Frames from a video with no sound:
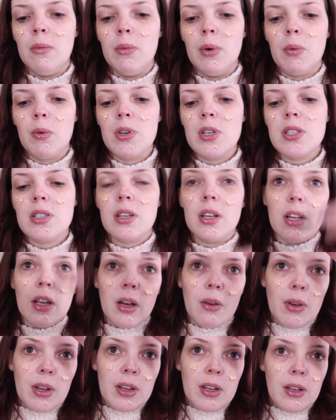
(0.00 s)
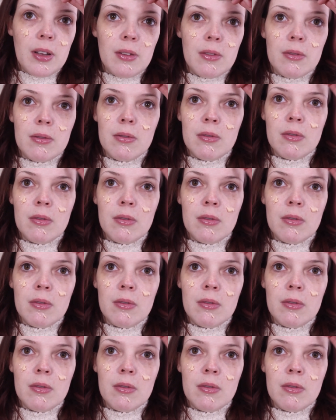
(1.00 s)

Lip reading: but we're just gonna go with it.